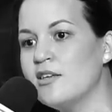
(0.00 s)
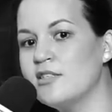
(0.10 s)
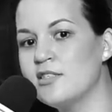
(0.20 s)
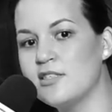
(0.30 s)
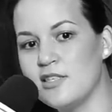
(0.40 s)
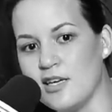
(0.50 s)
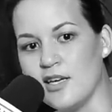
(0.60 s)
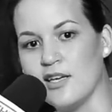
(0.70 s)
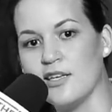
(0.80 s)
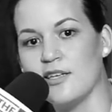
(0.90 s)
oh, shit,
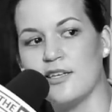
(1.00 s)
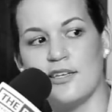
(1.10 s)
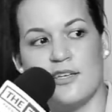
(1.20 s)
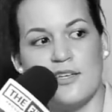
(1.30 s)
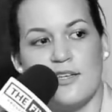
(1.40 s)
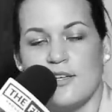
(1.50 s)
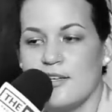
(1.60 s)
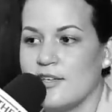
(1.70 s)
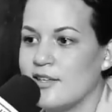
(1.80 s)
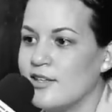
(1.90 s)
yeah. Mm-hmm.
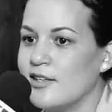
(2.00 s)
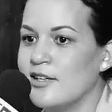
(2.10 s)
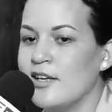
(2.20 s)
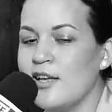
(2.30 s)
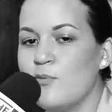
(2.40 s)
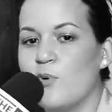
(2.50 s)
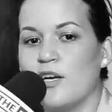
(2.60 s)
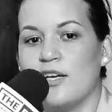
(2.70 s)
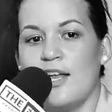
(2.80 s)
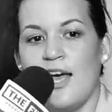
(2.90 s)
he
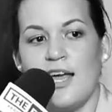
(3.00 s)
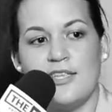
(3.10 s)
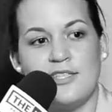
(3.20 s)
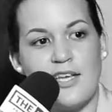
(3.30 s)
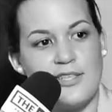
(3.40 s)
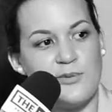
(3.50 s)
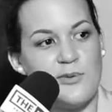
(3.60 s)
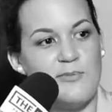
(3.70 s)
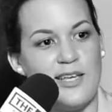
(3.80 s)
wanted to have sex with